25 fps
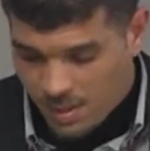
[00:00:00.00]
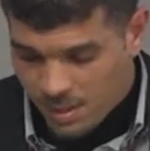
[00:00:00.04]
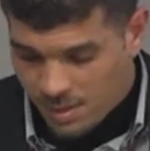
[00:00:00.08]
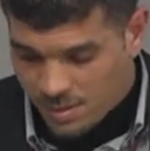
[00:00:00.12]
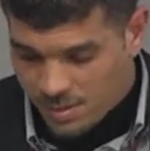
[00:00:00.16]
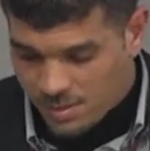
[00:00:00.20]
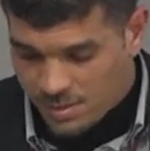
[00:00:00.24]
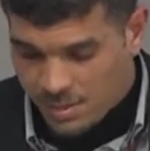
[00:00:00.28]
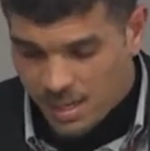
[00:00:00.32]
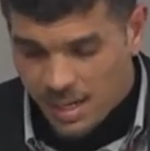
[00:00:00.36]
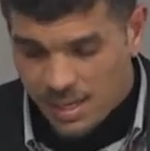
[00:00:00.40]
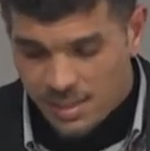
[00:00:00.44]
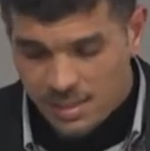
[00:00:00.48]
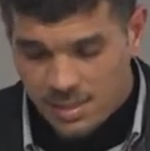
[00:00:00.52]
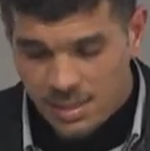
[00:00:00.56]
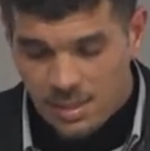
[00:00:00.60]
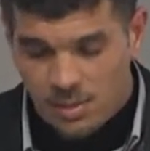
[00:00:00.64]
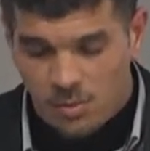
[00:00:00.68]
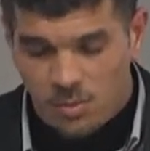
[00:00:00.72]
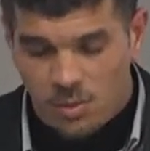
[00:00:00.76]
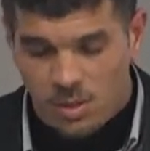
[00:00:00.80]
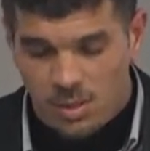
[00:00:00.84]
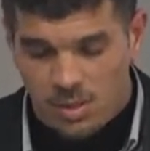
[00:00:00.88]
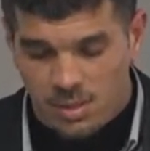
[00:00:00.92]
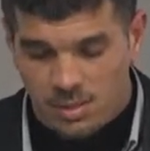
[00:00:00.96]

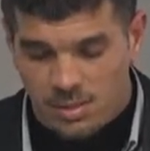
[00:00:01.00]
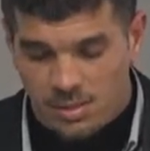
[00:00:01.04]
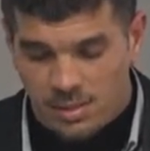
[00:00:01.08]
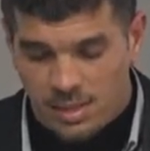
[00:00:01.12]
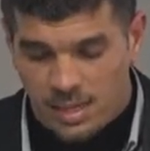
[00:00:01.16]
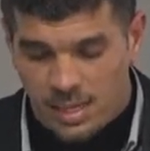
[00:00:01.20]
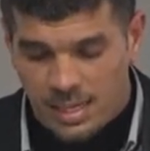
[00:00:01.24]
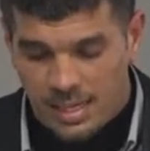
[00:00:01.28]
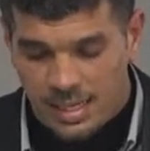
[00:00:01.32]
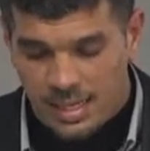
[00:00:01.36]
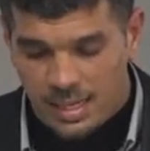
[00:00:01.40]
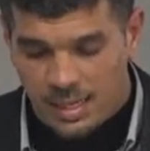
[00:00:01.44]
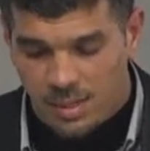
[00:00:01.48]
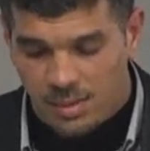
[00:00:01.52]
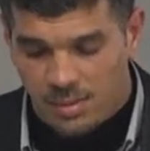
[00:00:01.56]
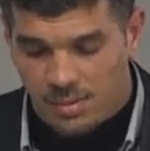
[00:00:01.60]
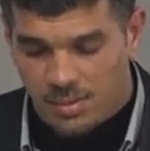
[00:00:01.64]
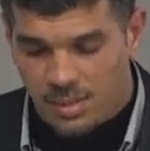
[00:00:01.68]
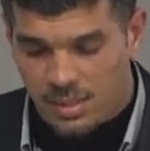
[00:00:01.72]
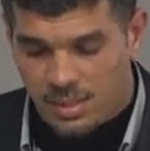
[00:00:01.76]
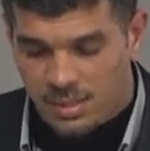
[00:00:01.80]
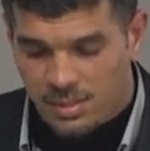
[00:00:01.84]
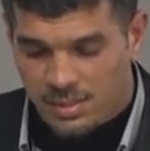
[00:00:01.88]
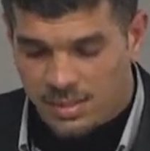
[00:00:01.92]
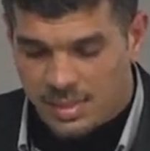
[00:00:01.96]
starting with Israel,
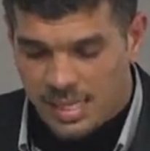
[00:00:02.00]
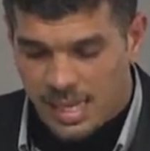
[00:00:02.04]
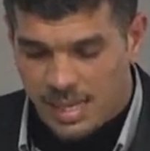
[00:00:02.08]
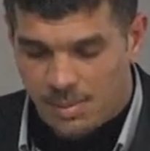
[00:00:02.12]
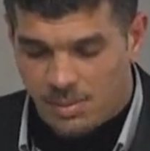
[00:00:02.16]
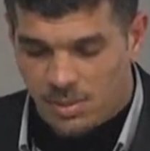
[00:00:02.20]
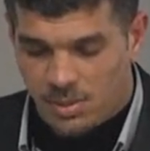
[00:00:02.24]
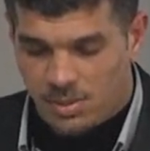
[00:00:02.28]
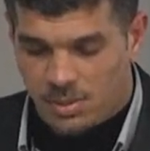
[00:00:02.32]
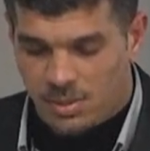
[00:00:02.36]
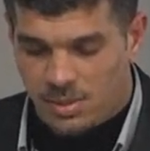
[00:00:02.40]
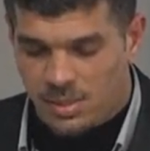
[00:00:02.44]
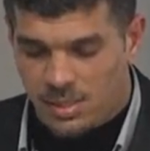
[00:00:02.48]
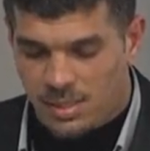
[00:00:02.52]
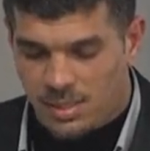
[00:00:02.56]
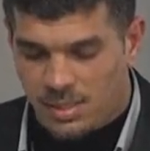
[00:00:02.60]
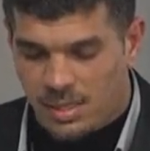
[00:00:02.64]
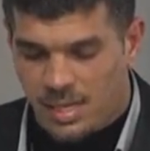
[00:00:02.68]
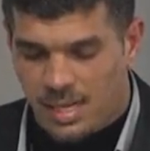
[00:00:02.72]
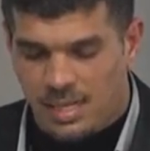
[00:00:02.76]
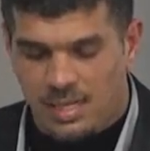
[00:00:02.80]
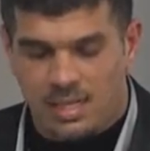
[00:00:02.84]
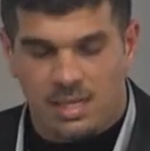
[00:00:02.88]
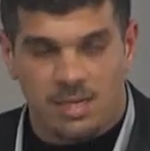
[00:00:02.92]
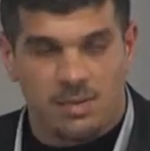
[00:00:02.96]
then Cyprus, then
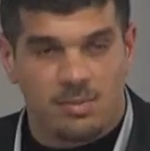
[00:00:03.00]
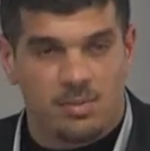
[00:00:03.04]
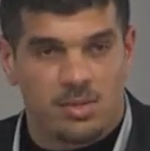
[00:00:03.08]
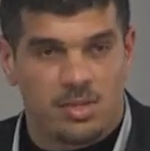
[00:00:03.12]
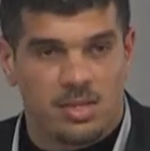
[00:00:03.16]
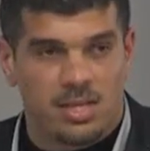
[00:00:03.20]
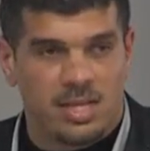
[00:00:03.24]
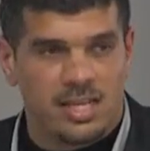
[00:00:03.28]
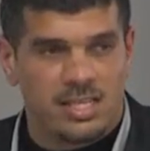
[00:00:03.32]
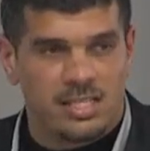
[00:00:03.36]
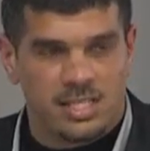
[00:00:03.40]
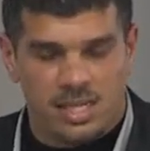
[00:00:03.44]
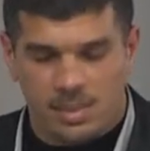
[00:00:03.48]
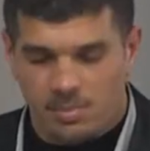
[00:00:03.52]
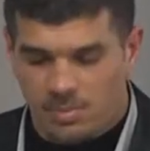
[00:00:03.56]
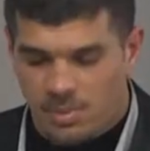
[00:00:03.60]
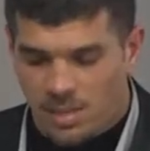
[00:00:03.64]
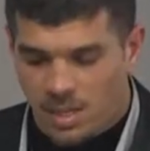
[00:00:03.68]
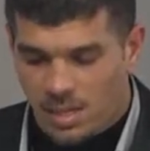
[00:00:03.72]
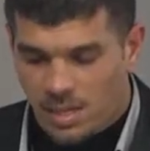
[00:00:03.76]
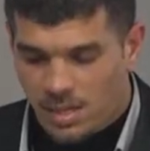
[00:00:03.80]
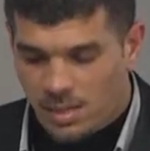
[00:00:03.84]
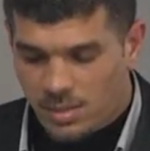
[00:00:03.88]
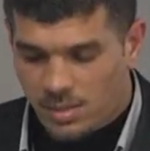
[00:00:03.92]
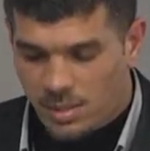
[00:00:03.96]
later with Egypt,
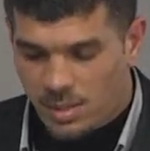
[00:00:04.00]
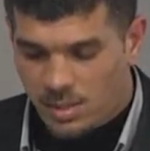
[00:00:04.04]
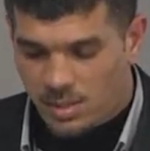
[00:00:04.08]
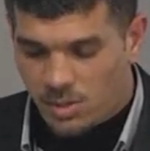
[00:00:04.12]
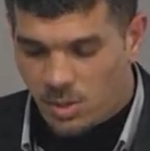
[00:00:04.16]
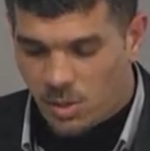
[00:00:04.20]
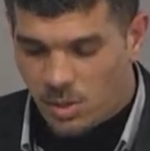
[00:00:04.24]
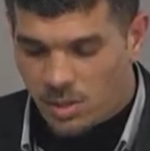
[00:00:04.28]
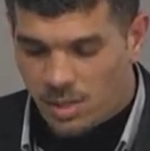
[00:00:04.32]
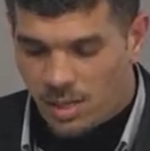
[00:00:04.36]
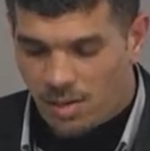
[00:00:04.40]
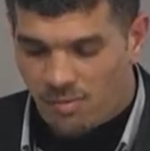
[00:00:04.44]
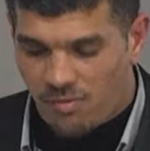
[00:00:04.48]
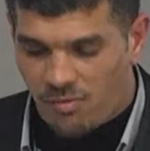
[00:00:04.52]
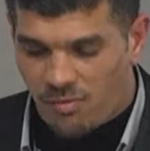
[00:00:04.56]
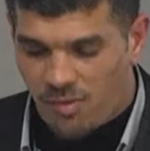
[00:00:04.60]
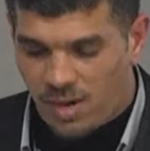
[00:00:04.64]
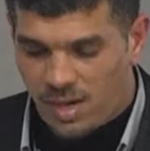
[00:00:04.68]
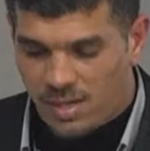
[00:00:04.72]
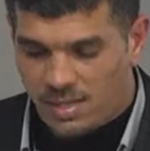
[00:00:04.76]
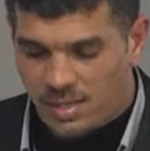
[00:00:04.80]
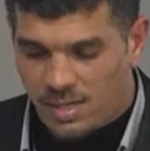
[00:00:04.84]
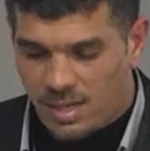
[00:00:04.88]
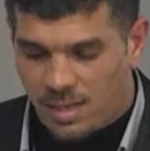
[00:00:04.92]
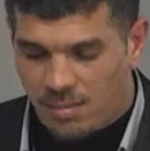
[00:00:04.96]
the total
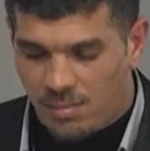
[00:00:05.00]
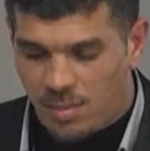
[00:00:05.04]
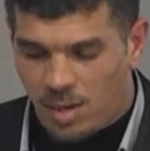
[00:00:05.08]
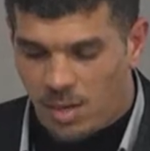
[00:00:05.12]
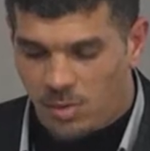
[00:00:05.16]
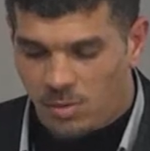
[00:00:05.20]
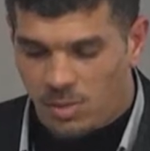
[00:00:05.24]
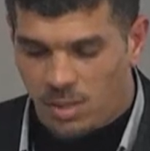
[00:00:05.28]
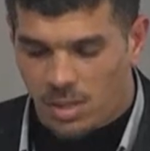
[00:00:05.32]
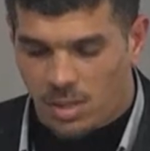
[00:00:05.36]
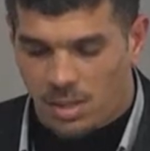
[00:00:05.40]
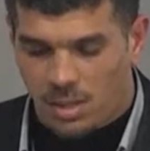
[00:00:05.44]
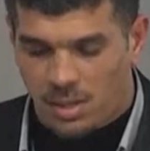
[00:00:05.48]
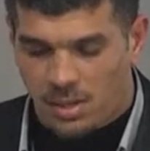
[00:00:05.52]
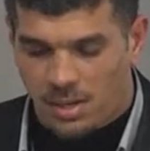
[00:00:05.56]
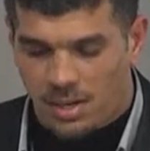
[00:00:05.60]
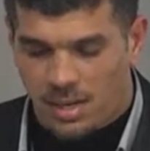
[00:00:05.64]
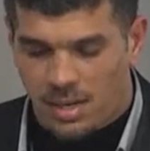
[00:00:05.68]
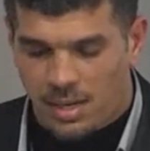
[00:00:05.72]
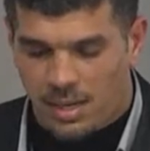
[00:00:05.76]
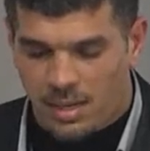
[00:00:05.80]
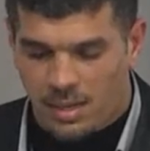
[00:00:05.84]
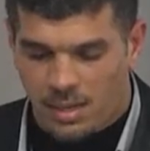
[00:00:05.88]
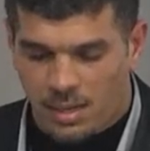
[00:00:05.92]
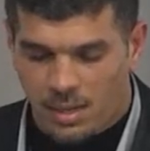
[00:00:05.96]
find amount to
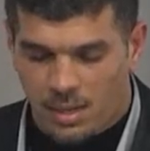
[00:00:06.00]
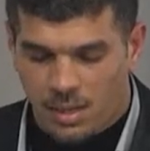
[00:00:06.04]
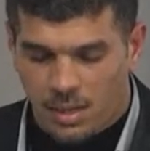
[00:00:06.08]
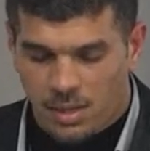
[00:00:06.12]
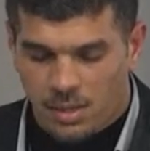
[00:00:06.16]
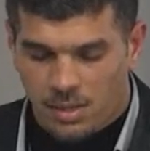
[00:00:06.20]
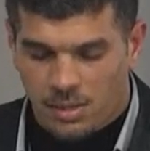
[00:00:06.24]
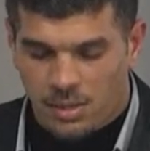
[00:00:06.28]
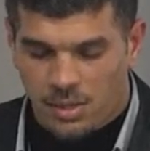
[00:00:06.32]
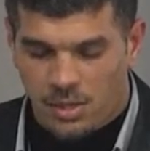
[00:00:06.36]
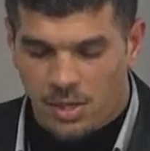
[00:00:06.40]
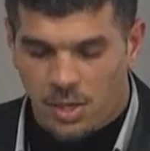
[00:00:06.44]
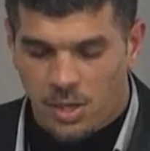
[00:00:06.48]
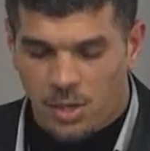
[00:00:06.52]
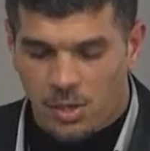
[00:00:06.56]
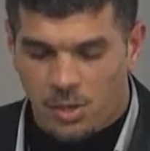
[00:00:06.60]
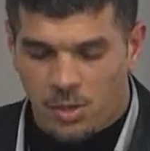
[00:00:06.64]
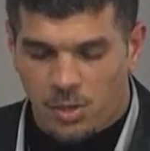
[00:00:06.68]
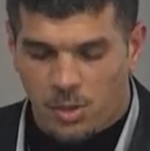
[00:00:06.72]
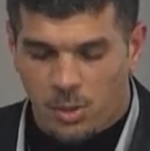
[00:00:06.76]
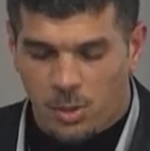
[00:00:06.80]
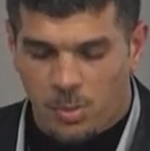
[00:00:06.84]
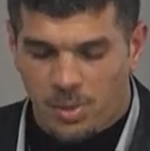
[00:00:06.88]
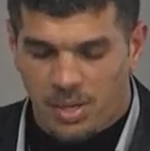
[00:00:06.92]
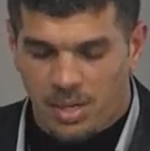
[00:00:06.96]
3
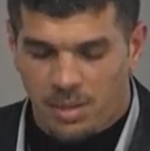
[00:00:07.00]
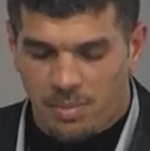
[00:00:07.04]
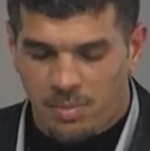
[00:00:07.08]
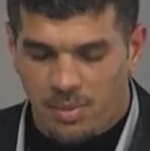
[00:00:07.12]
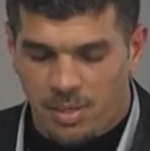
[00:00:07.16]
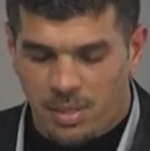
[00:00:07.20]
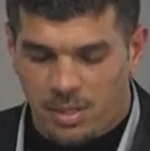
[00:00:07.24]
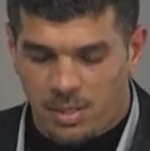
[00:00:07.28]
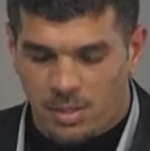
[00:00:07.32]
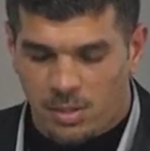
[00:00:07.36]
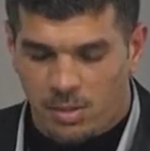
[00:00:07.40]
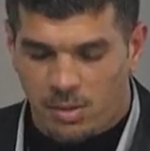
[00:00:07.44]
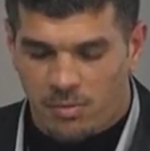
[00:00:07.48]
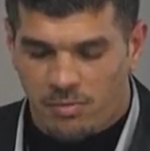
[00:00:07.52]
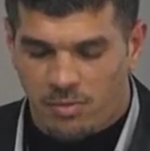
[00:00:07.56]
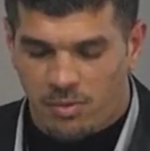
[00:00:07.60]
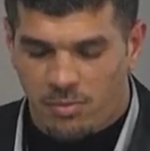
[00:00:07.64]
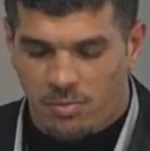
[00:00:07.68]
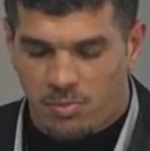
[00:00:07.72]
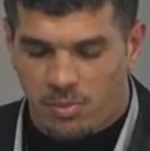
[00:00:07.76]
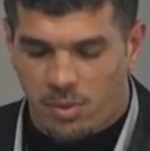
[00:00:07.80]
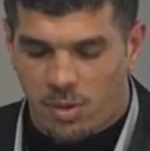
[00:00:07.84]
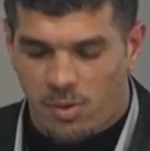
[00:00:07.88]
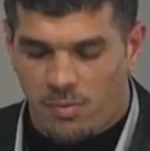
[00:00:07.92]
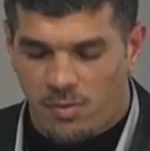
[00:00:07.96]
trillion cubic meter of
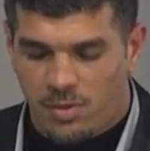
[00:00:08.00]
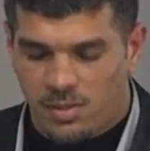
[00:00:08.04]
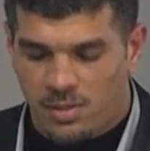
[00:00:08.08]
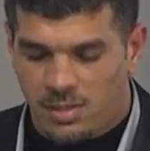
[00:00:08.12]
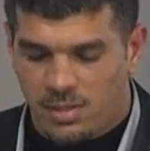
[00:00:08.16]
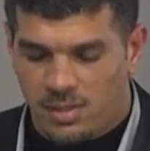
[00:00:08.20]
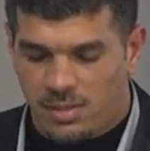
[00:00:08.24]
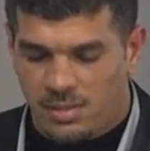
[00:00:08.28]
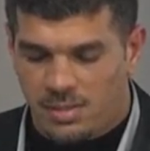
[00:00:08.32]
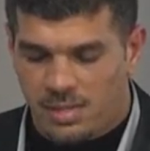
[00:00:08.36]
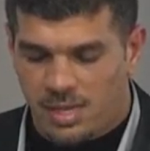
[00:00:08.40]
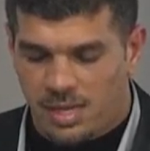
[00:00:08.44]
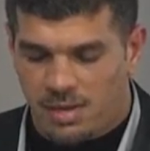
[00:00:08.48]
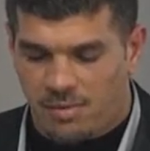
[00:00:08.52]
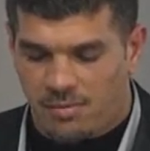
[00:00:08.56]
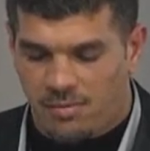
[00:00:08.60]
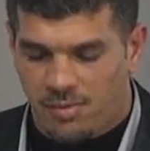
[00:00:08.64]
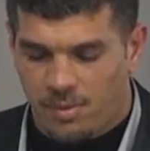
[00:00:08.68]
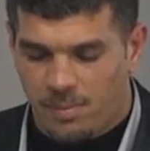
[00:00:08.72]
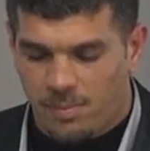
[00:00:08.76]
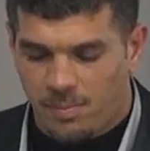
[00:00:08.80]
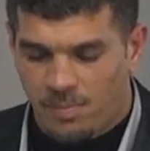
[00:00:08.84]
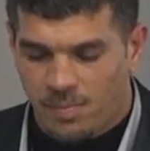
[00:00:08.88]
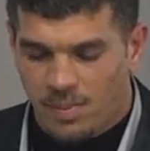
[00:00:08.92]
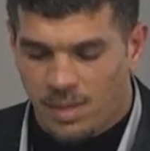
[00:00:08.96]
proven reserve
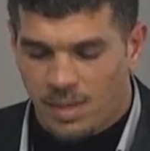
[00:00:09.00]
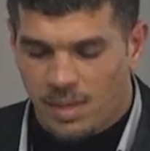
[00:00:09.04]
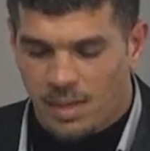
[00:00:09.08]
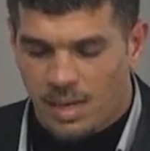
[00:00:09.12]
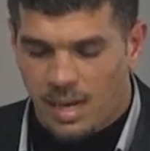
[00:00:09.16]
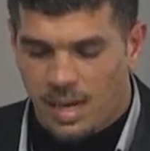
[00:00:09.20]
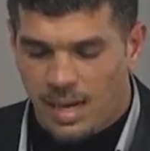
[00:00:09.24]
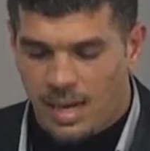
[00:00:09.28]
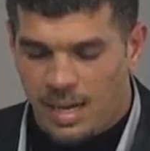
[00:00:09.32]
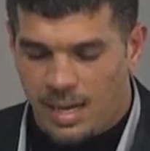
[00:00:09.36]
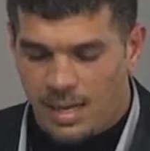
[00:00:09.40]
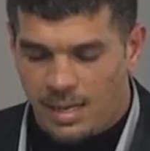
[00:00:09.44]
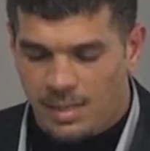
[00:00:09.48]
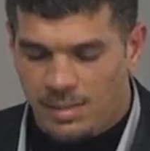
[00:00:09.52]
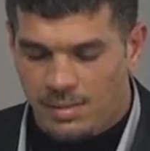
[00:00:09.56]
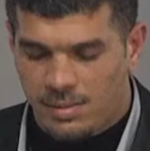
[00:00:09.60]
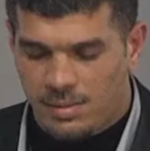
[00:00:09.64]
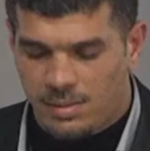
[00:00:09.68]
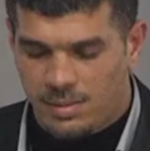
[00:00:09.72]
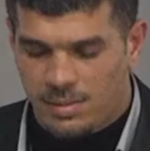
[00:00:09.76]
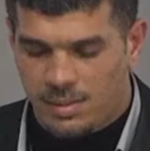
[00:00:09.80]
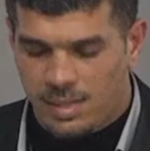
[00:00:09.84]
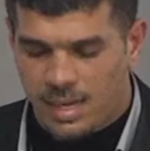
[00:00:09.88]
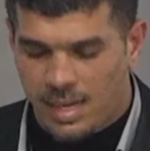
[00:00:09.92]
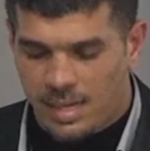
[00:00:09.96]
and
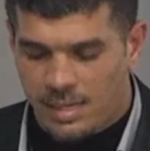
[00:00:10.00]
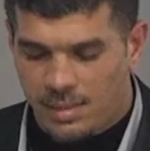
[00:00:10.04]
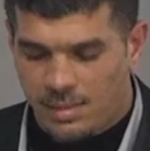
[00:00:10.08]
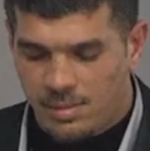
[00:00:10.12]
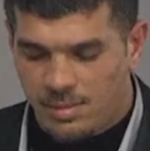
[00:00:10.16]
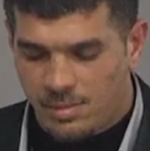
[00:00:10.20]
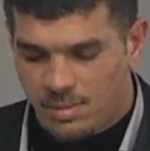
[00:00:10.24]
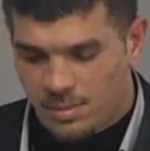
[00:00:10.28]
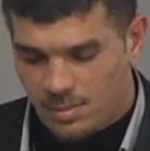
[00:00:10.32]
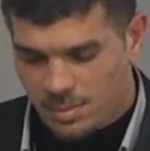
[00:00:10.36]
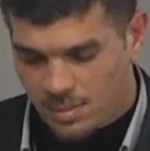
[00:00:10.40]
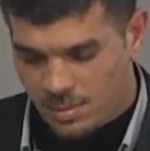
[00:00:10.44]
10